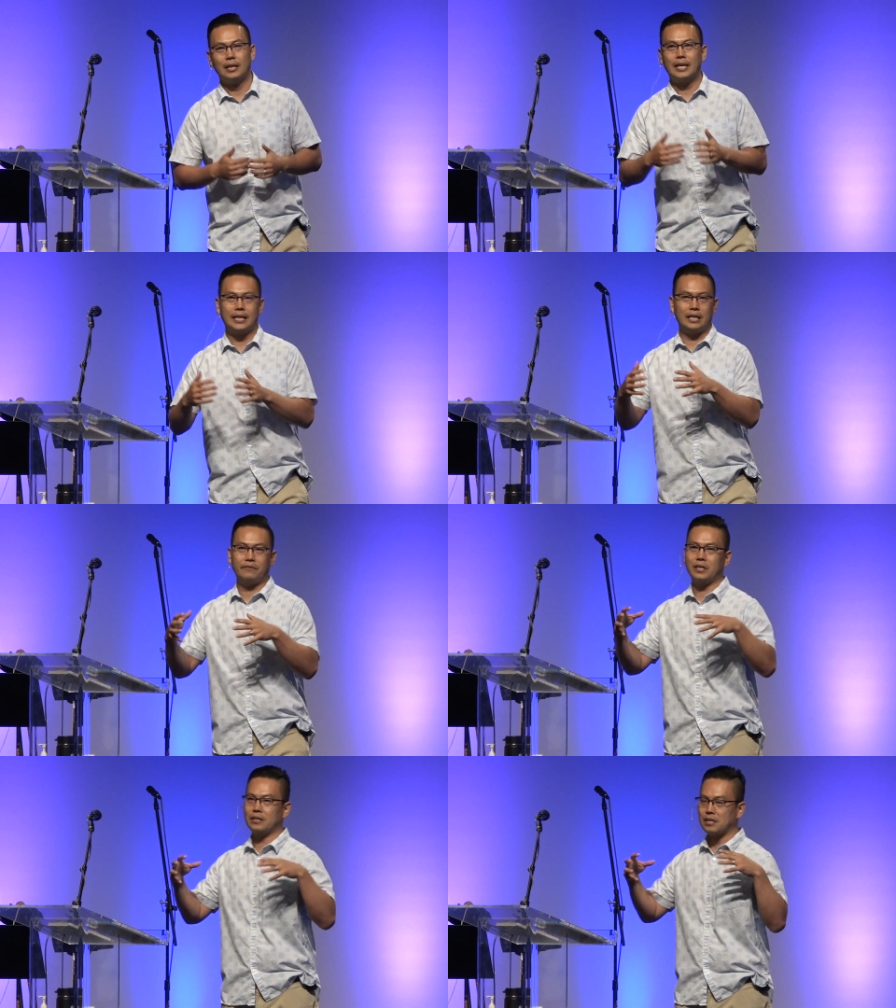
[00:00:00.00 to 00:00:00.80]
like
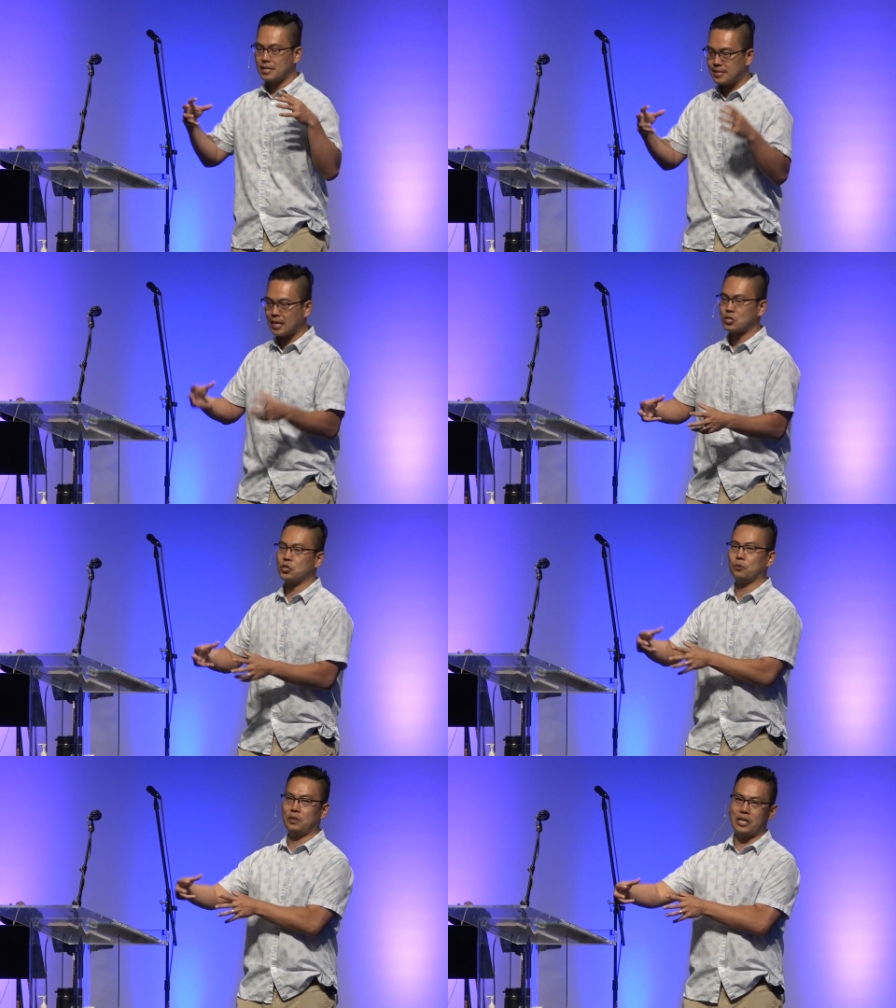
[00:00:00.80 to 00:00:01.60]
even
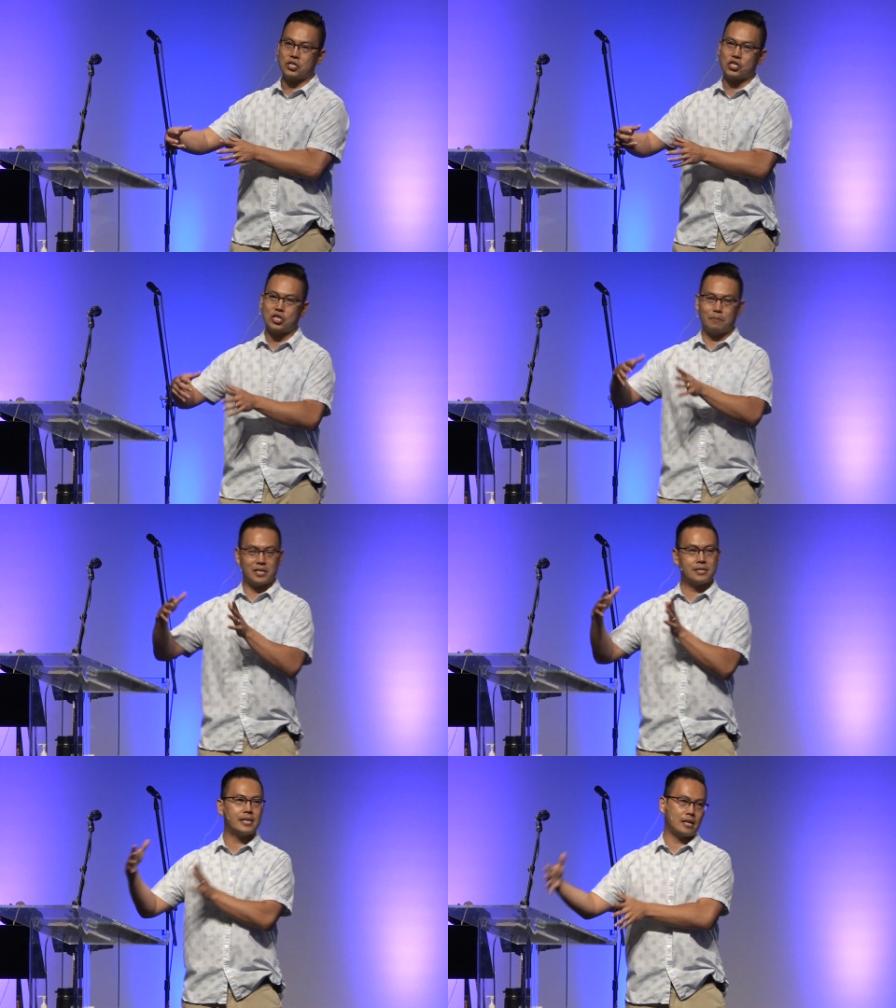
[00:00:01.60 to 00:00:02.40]
sexual relationship is
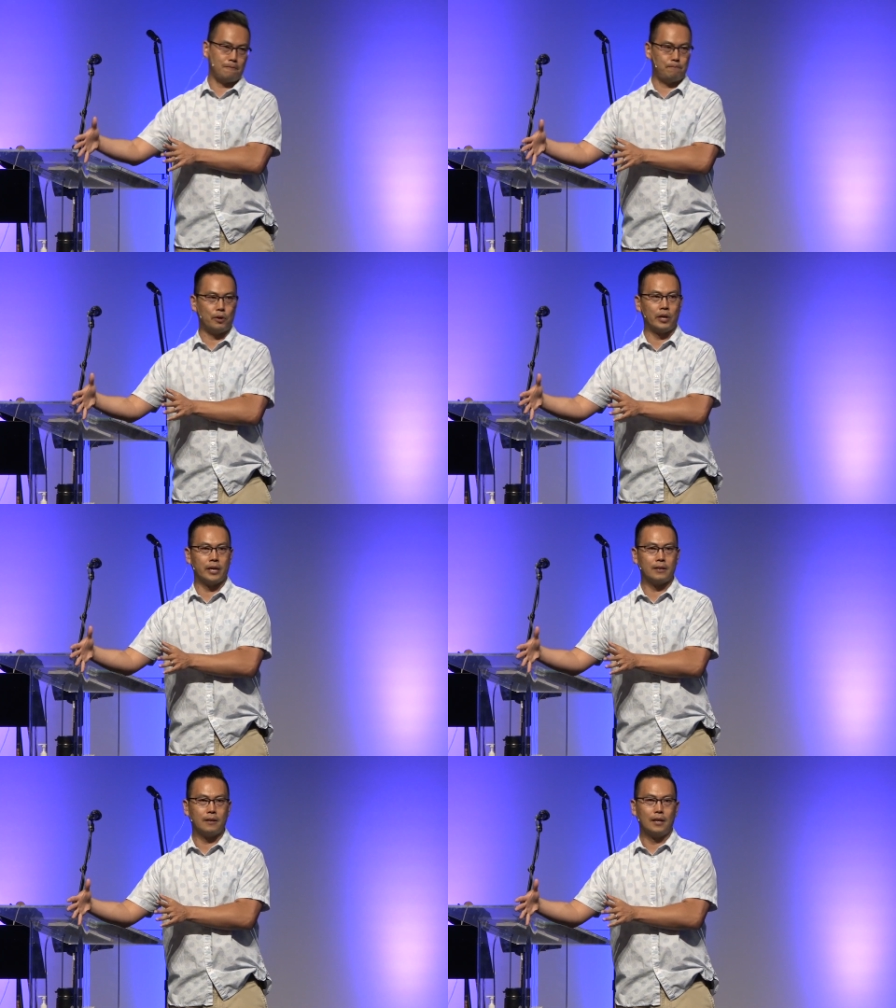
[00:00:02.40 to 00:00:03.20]
set
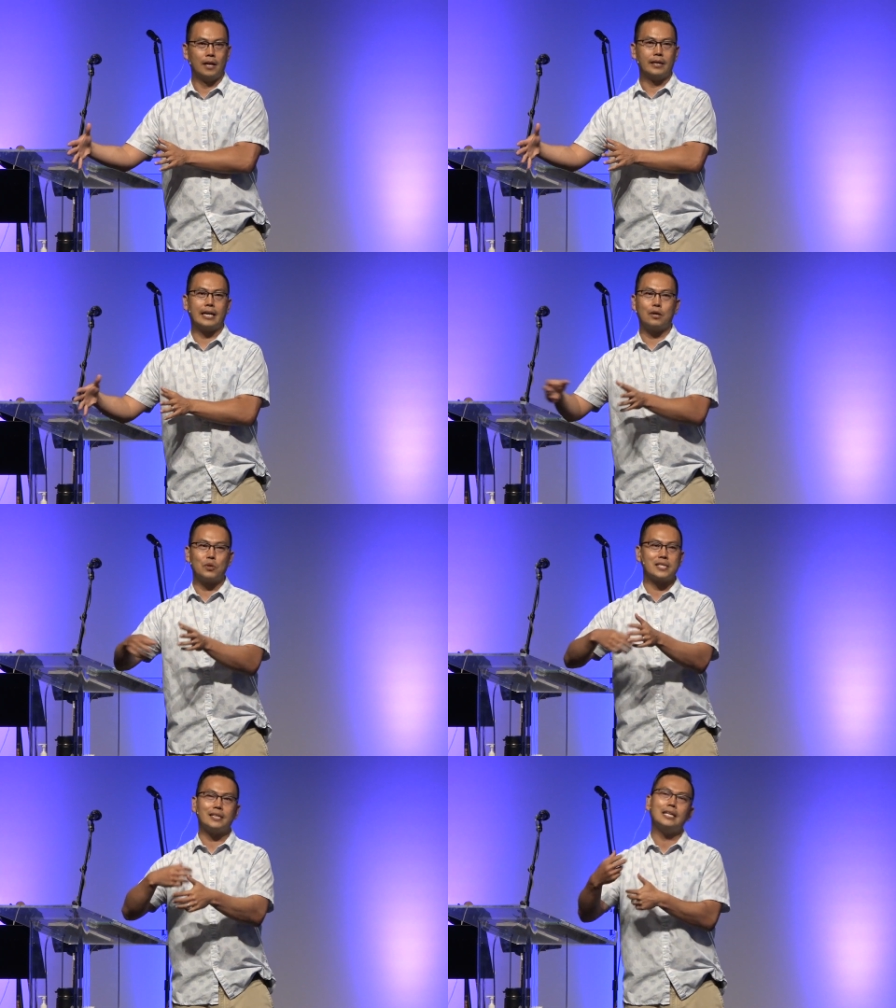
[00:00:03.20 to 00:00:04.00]
apart that it
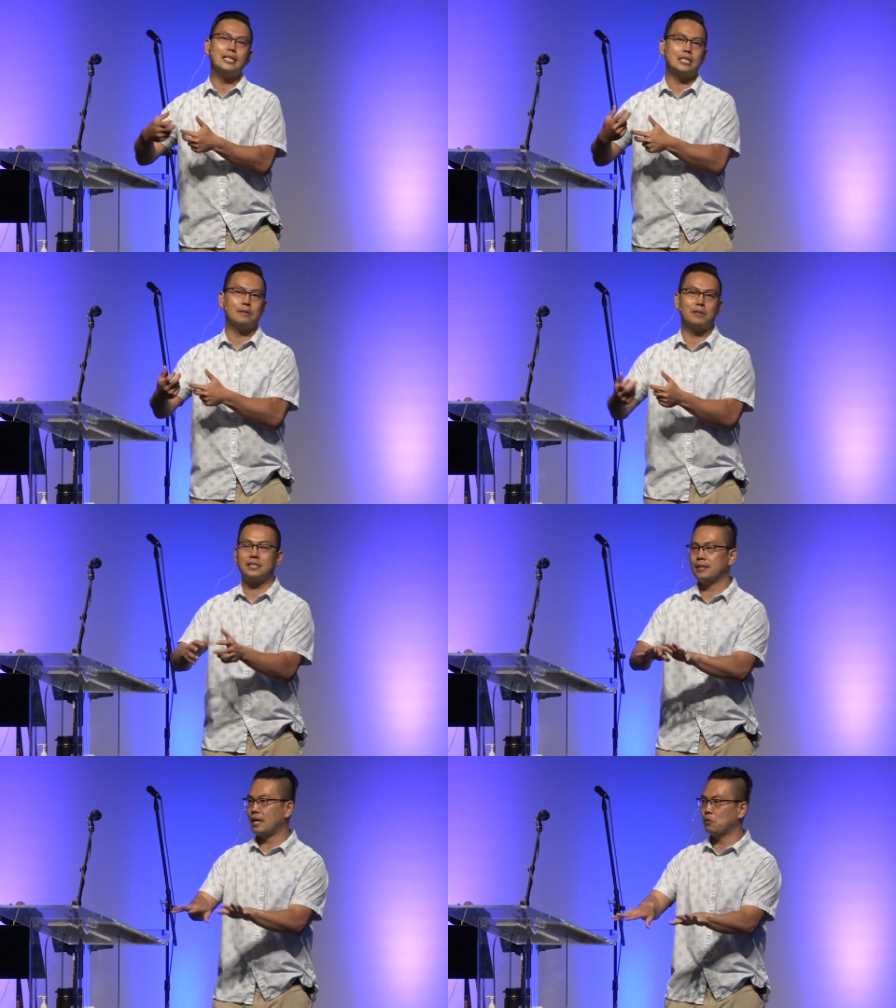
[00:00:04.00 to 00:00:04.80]
was an
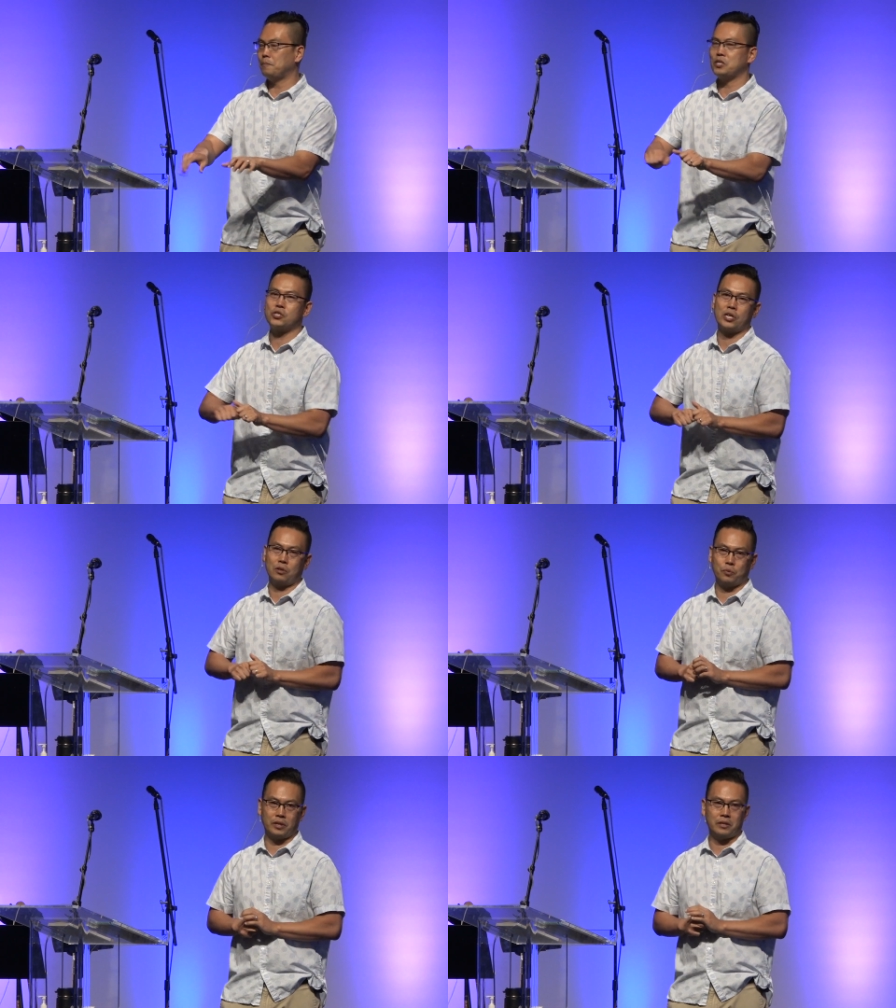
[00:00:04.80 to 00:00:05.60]
intimacy that would be
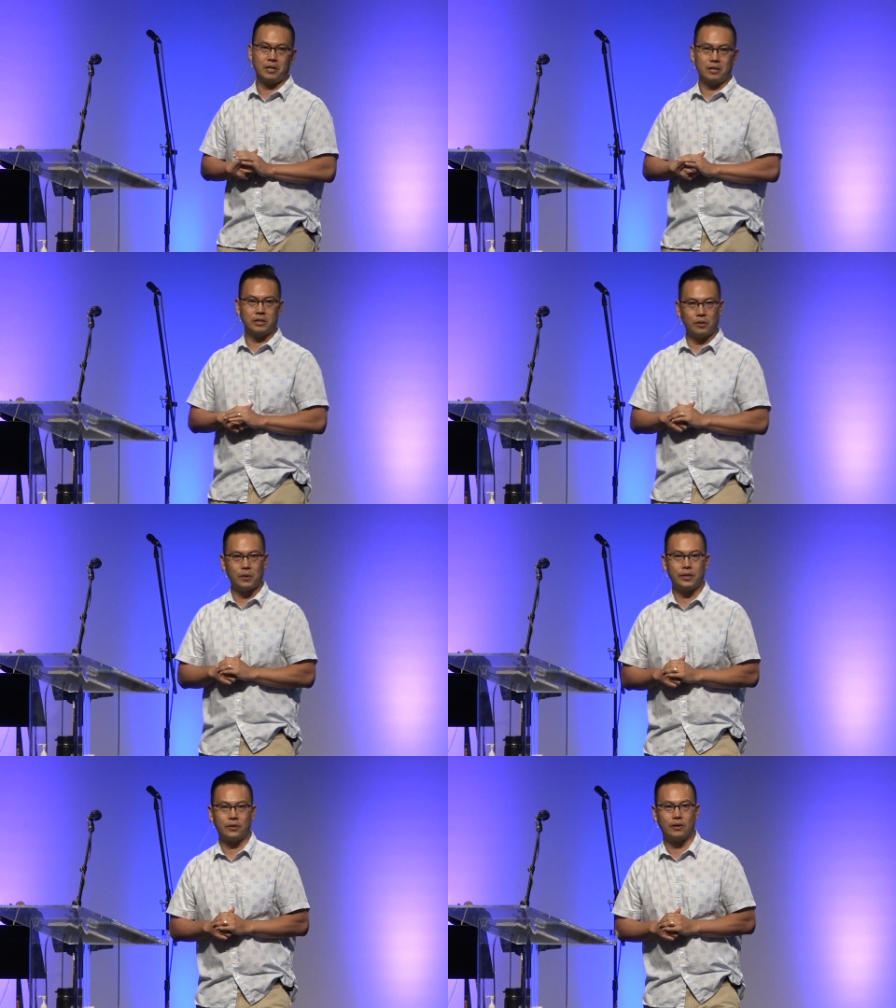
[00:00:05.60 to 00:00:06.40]
shared with no
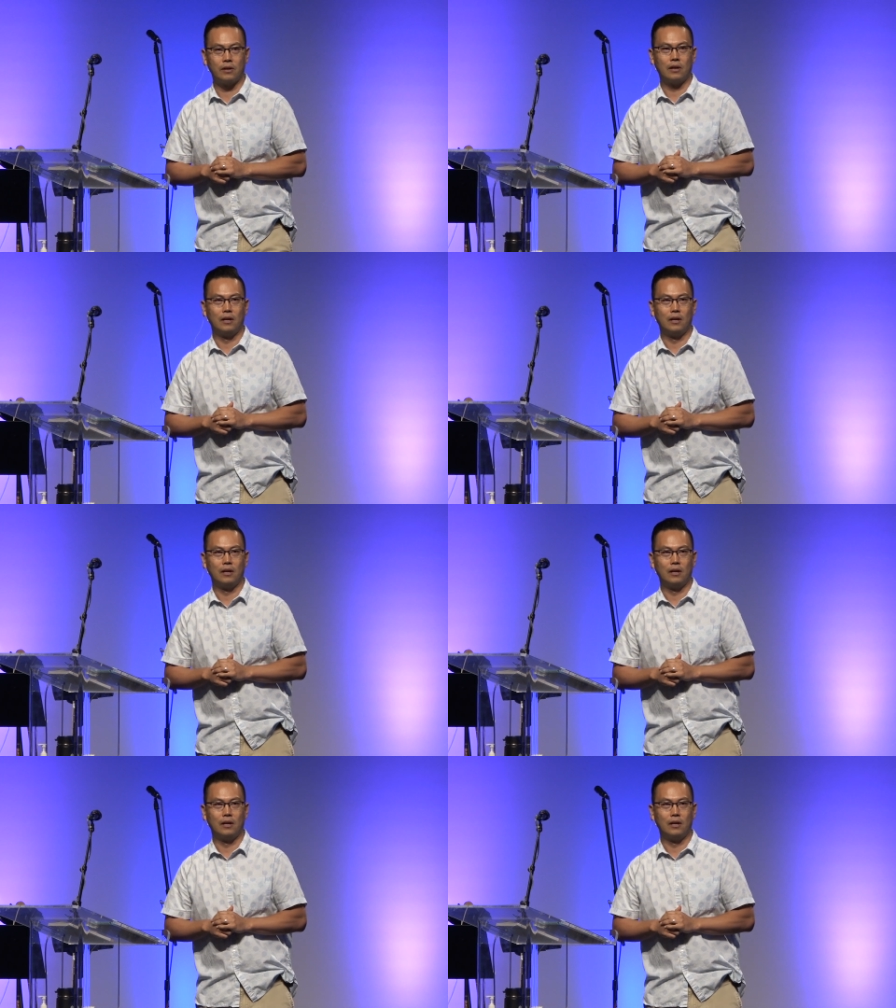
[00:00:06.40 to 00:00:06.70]
other.